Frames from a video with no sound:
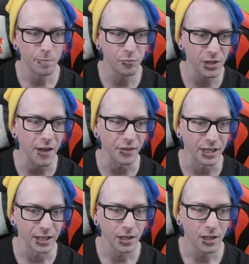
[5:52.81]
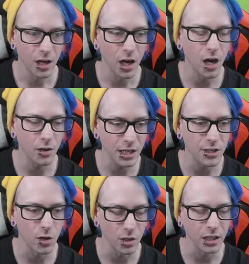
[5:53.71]
Nothing. Okie
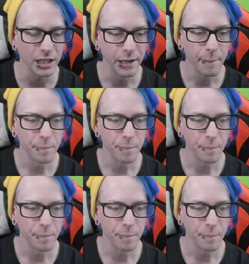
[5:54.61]
dokie.